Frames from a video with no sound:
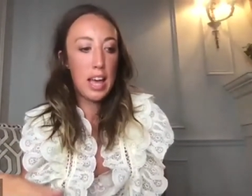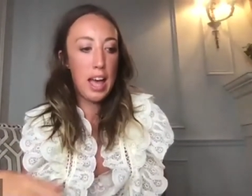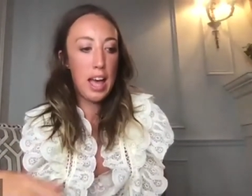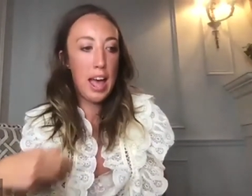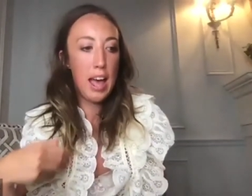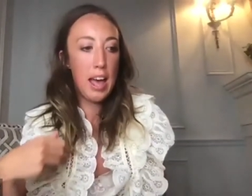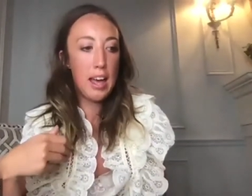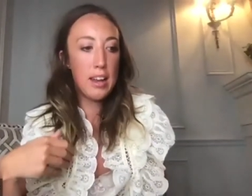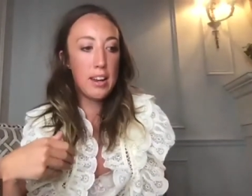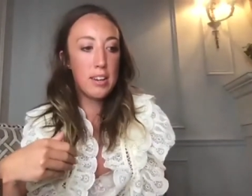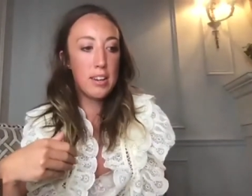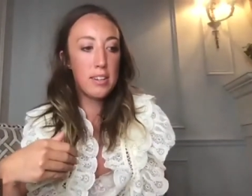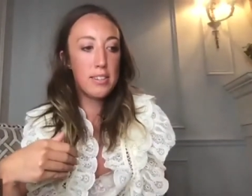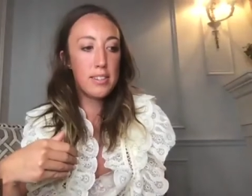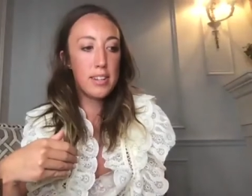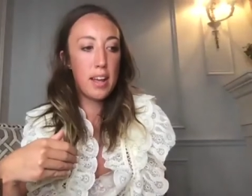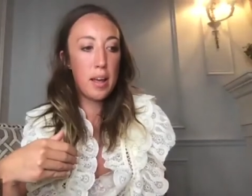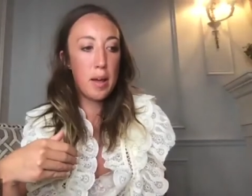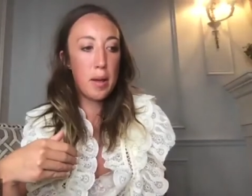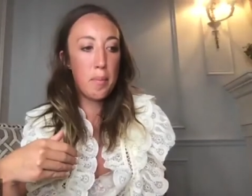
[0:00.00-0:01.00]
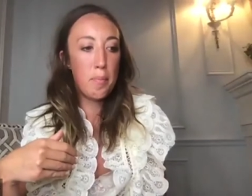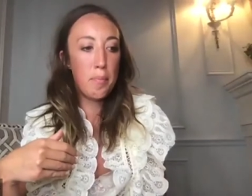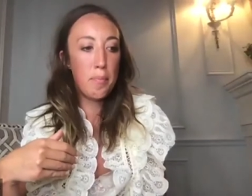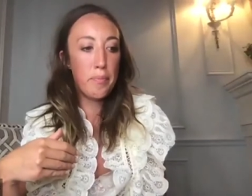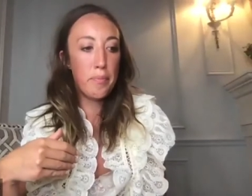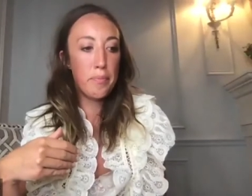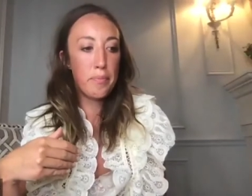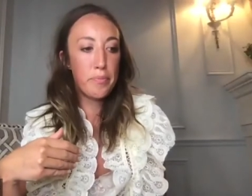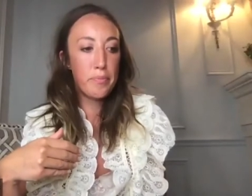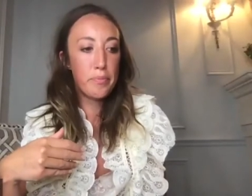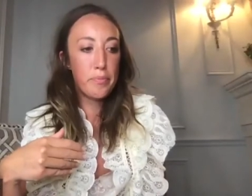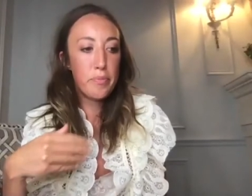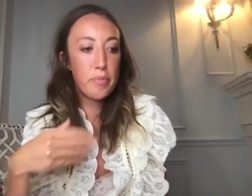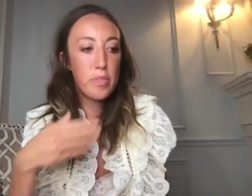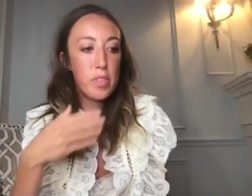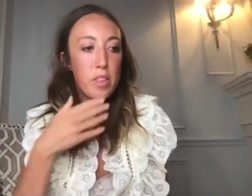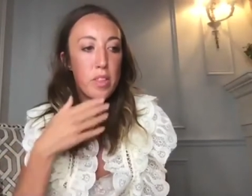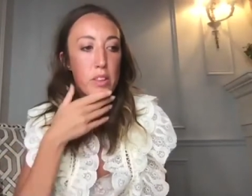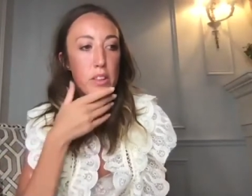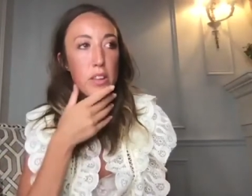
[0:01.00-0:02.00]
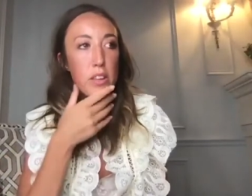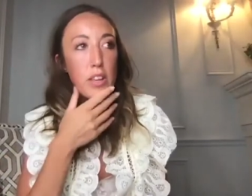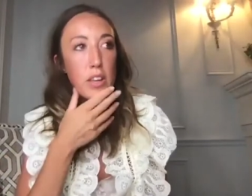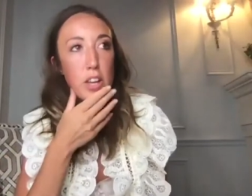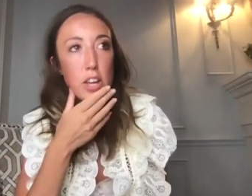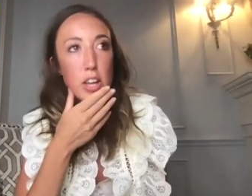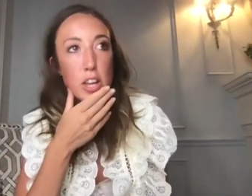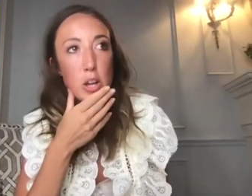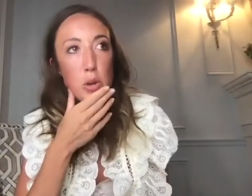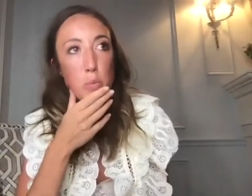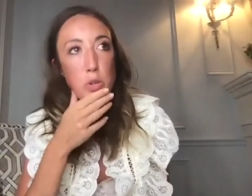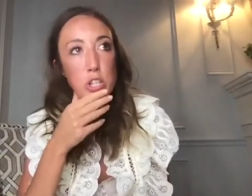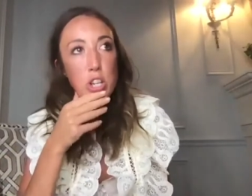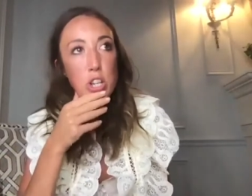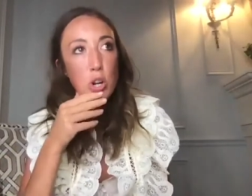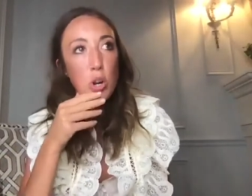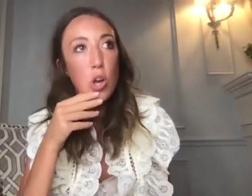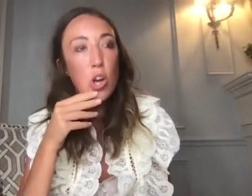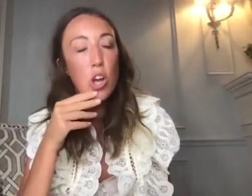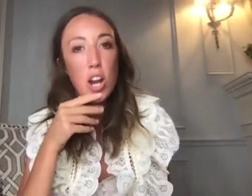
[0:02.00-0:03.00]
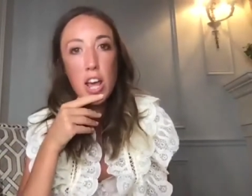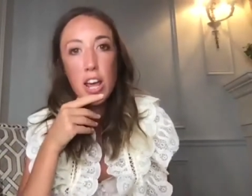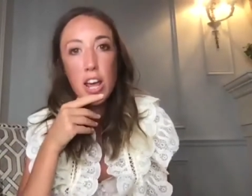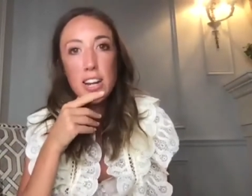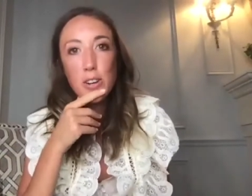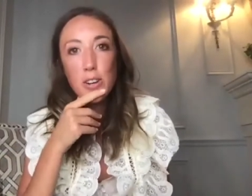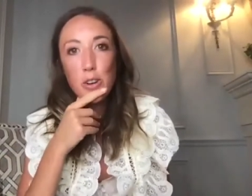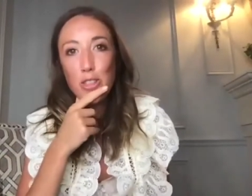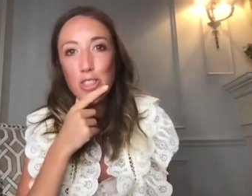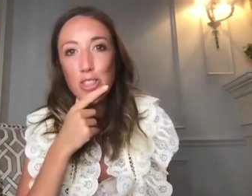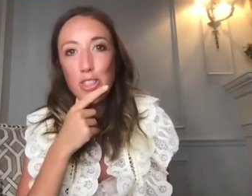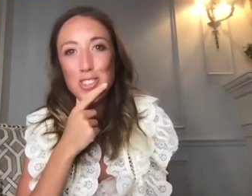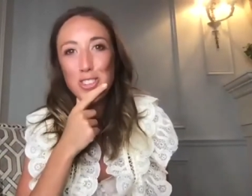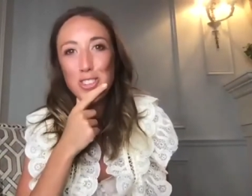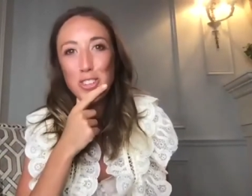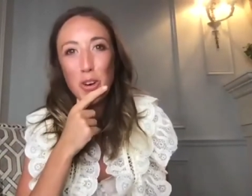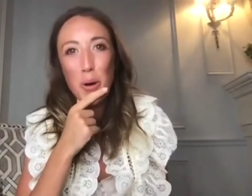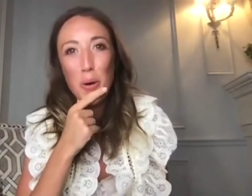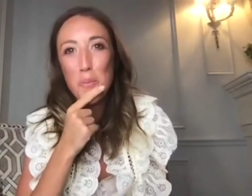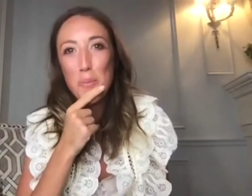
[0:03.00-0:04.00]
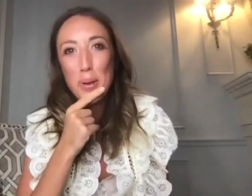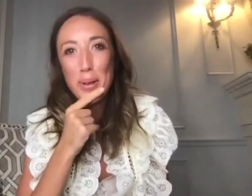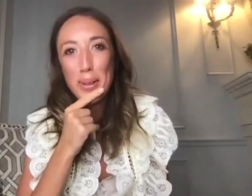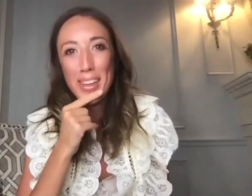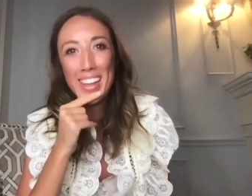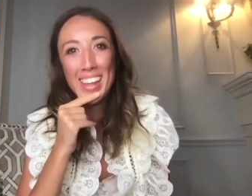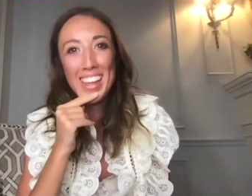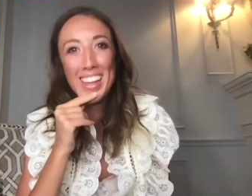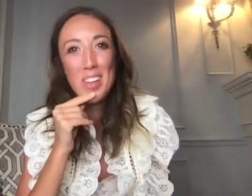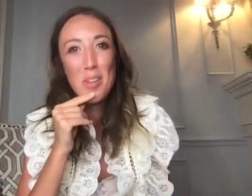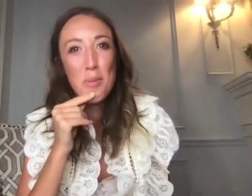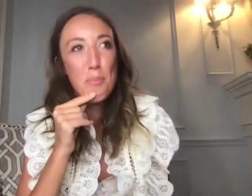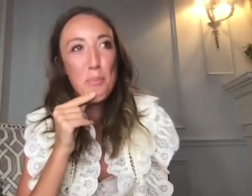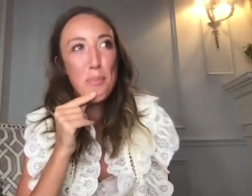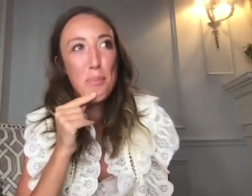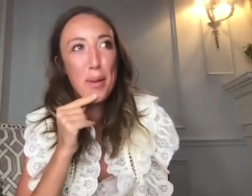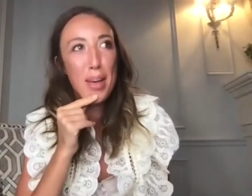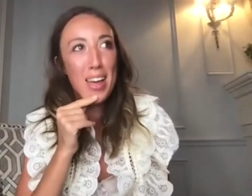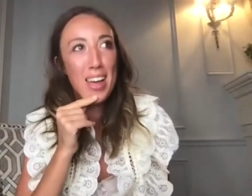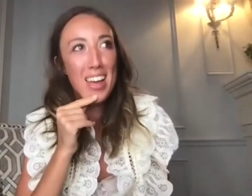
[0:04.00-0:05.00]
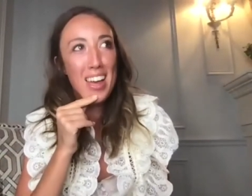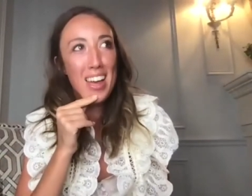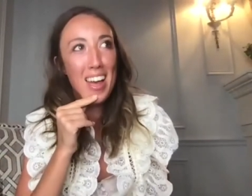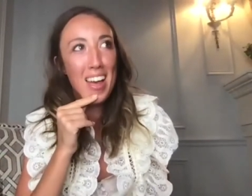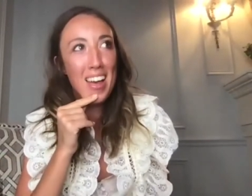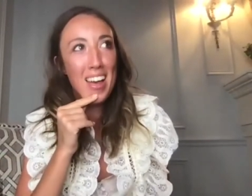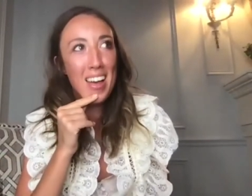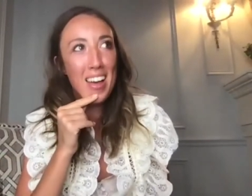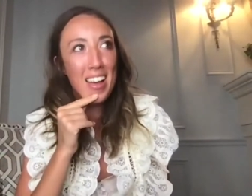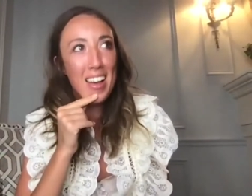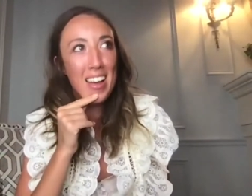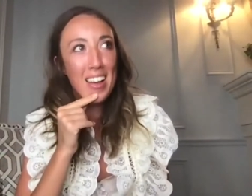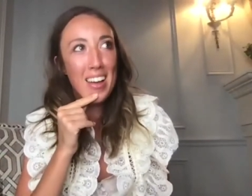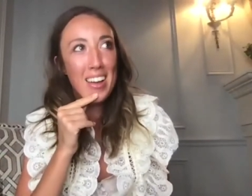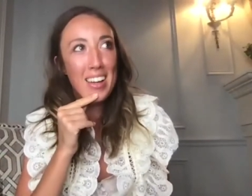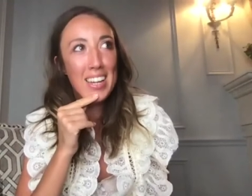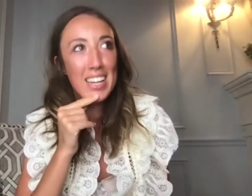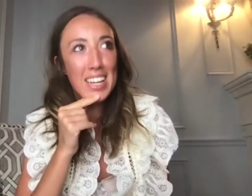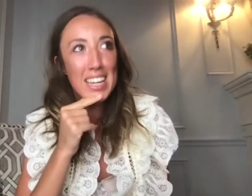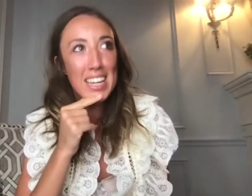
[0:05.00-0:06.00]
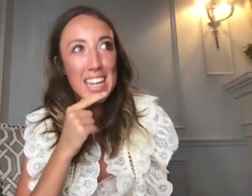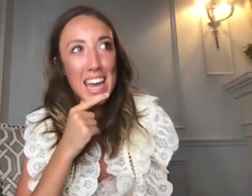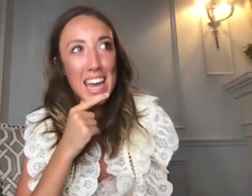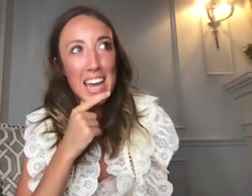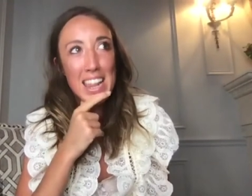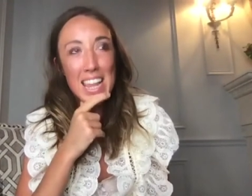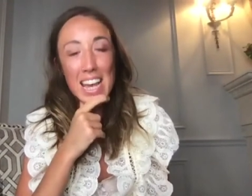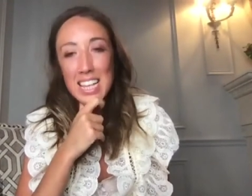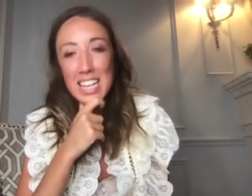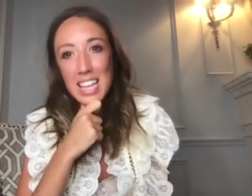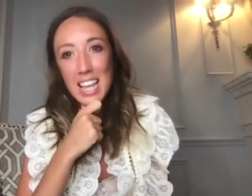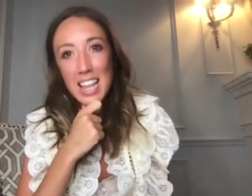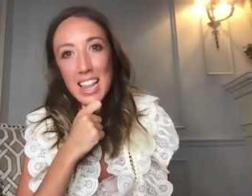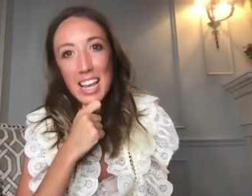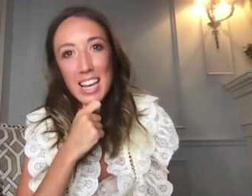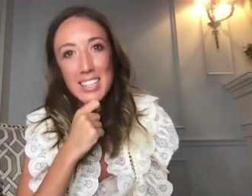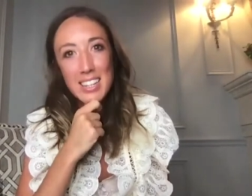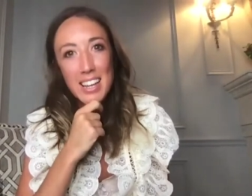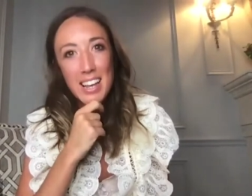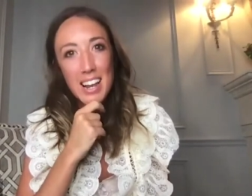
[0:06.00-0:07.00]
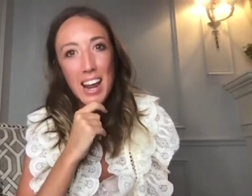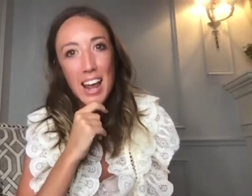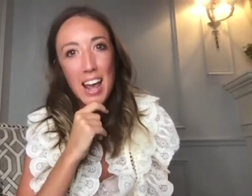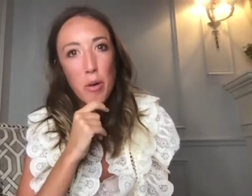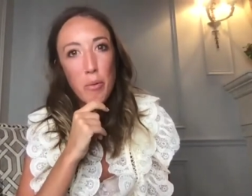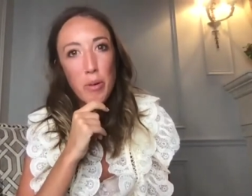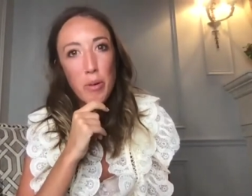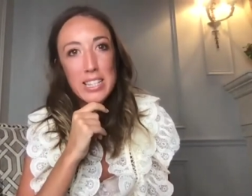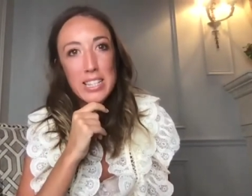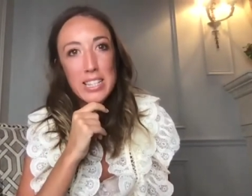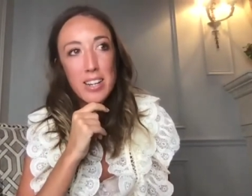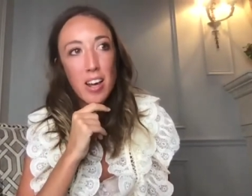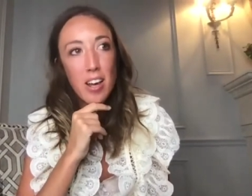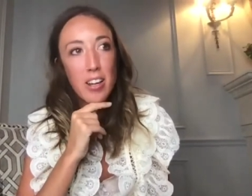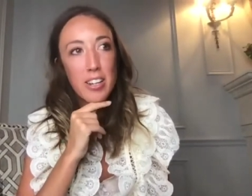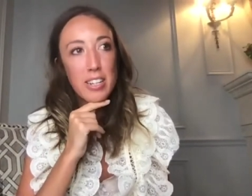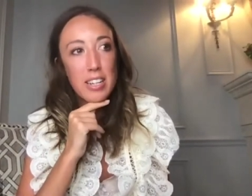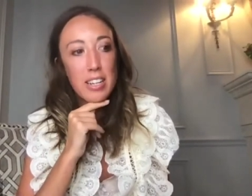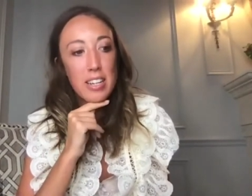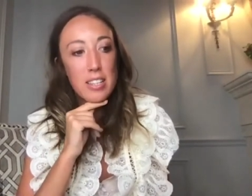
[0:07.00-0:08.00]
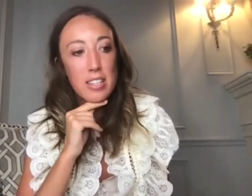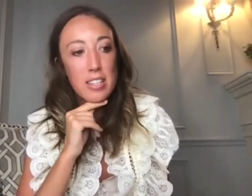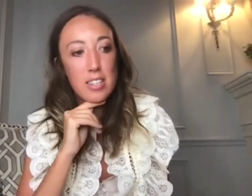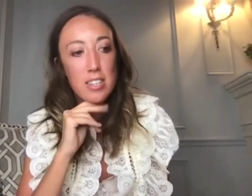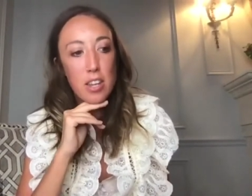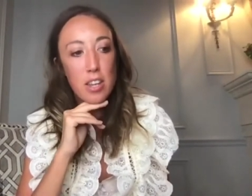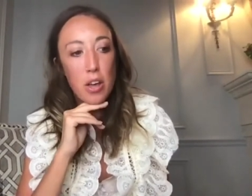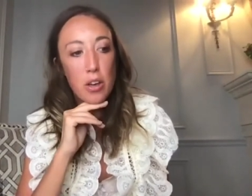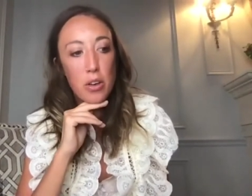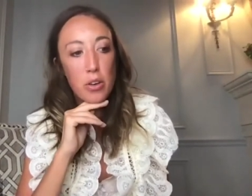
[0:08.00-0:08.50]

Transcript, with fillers: and um, it was a lot of learning on the job but uh, yeah, that's that's kind of how I started. So